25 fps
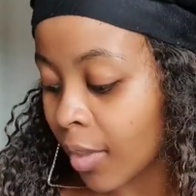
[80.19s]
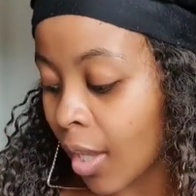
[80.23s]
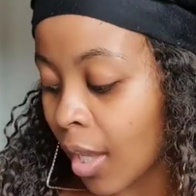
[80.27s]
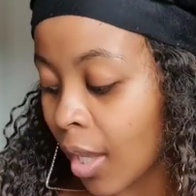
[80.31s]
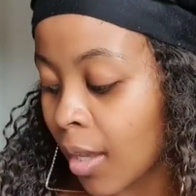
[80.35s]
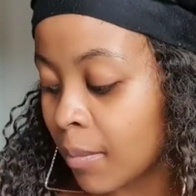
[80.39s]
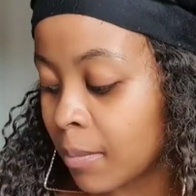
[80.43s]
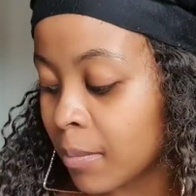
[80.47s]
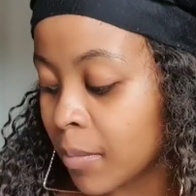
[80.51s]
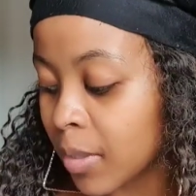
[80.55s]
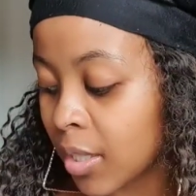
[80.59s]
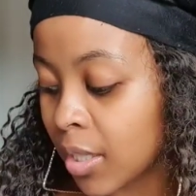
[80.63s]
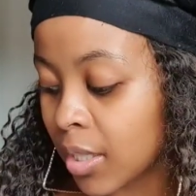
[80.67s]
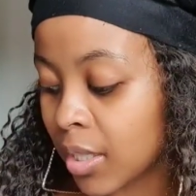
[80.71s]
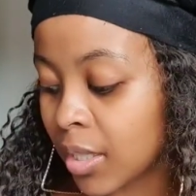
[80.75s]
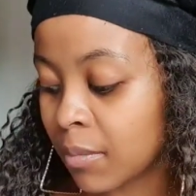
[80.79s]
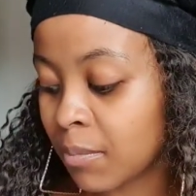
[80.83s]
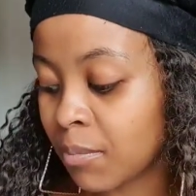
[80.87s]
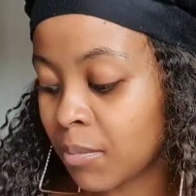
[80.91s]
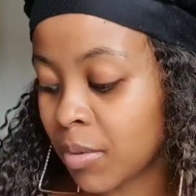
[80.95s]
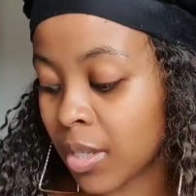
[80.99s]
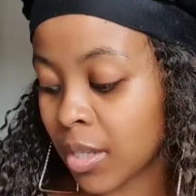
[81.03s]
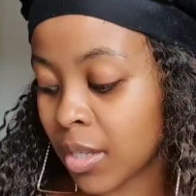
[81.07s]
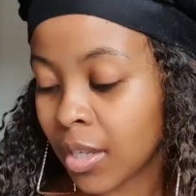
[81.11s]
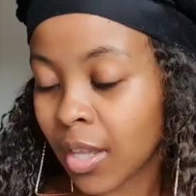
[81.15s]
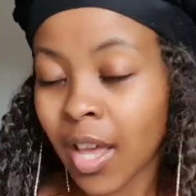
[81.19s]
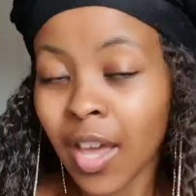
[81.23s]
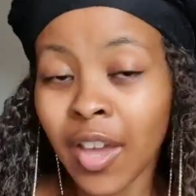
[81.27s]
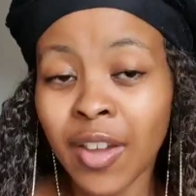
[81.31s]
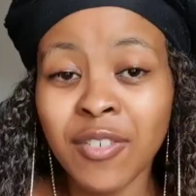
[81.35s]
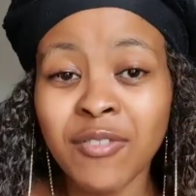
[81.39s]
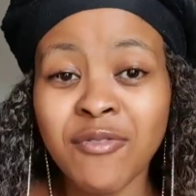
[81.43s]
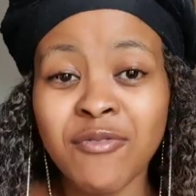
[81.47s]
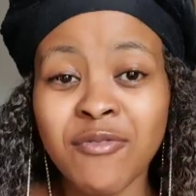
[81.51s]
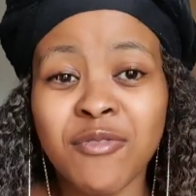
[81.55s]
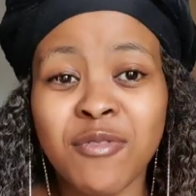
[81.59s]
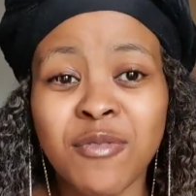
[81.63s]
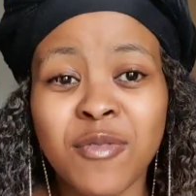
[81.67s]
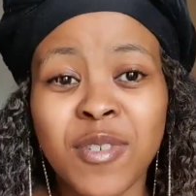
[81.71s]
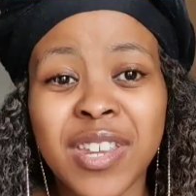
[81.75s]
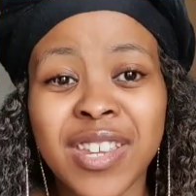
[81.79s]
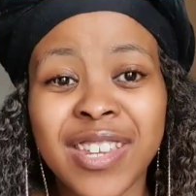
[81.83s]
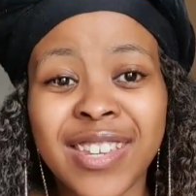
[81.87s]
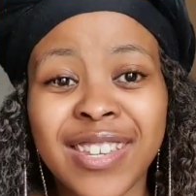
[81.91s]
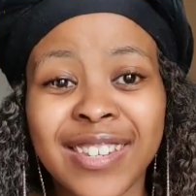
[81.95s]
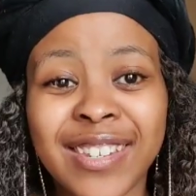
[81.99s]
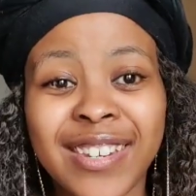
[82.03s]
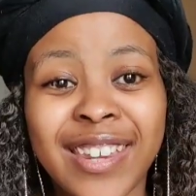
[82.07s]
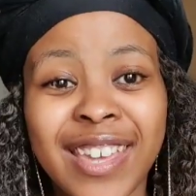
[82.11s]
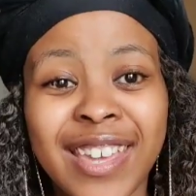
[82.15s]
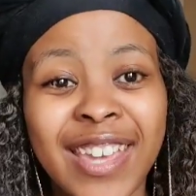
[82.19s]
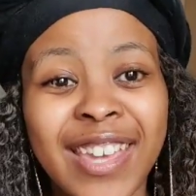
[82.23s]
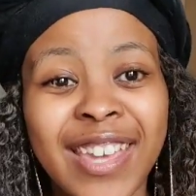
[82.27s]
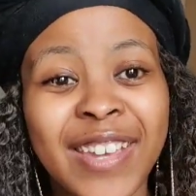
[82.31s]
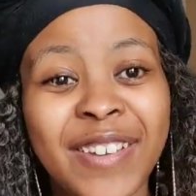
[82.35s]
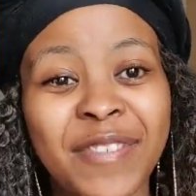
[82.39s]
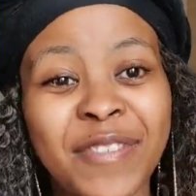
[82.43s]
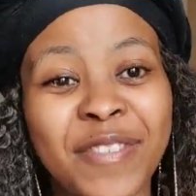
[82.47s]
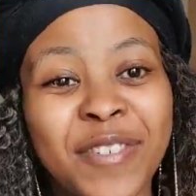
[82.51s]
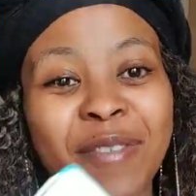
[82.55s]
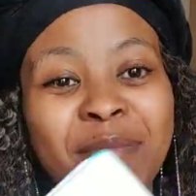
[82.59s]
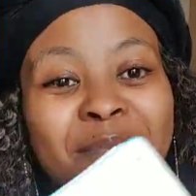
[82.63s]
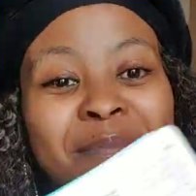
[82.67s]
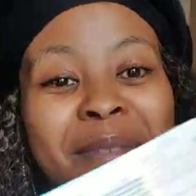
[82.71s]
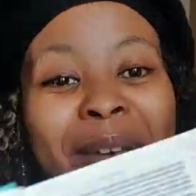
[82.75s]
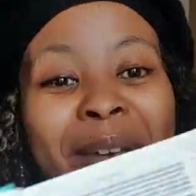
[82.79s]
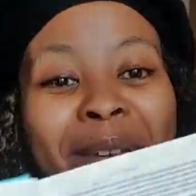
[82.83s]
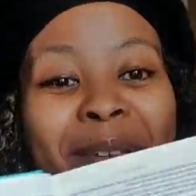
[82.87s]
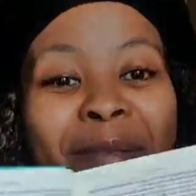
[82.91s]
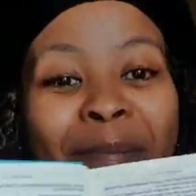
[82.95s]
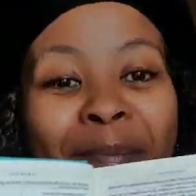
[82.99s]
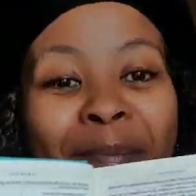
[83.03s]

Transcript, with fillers: I'm gonna be reading from my